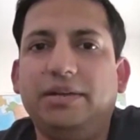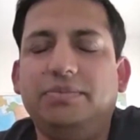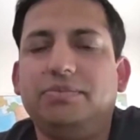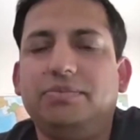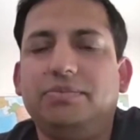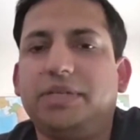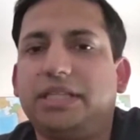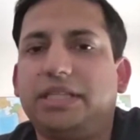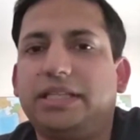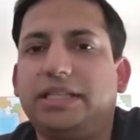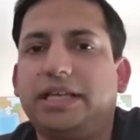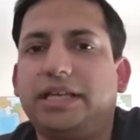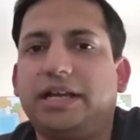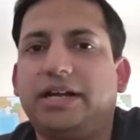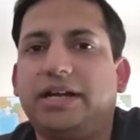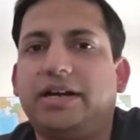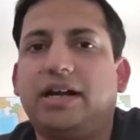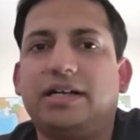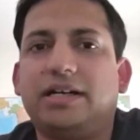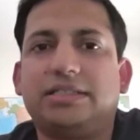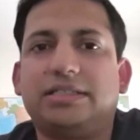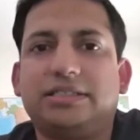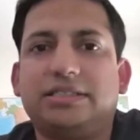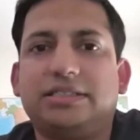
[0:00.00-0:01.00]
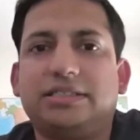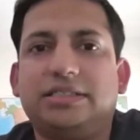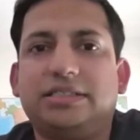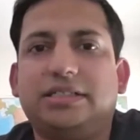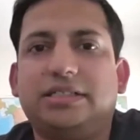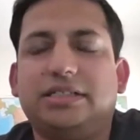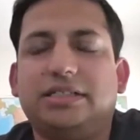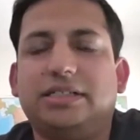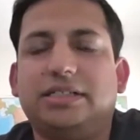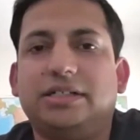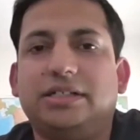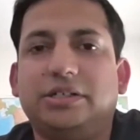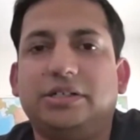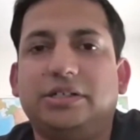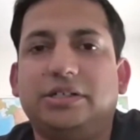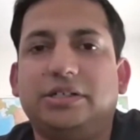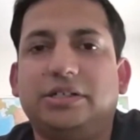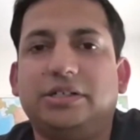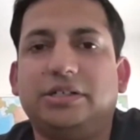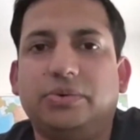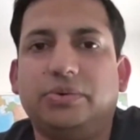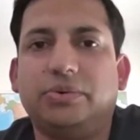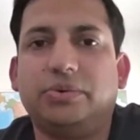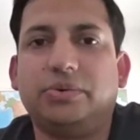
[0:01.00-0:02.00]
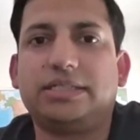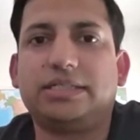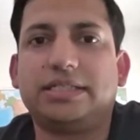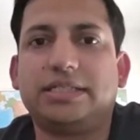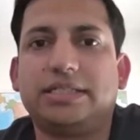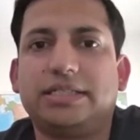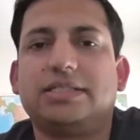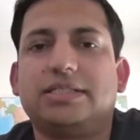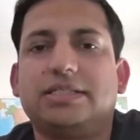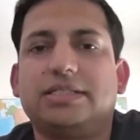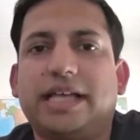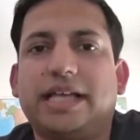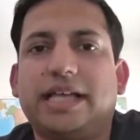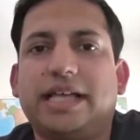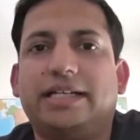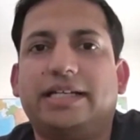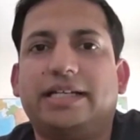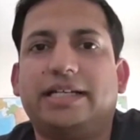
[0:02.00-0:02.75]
but there are certain nuances that